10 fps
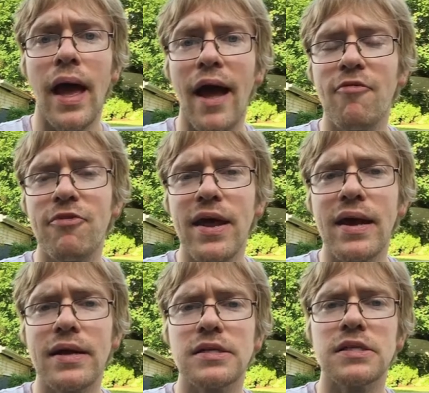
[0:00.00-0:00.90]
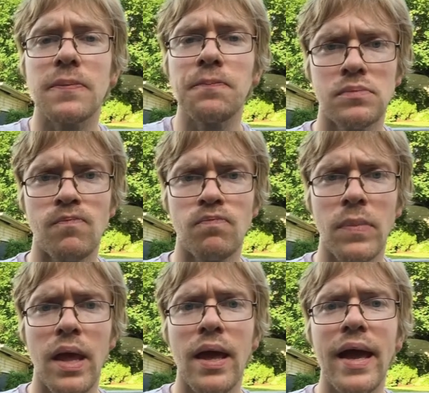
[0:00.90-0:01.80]
athletics.
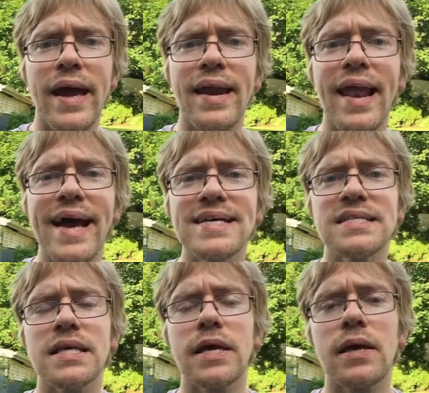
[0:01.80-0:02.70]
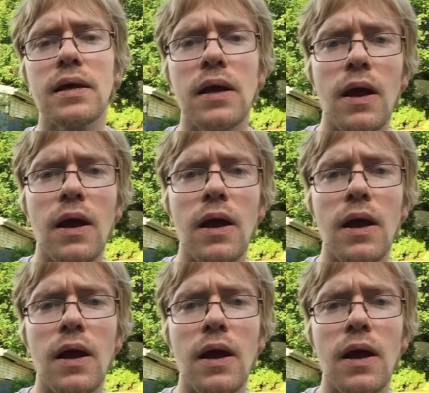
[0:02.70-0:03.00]
And lastly,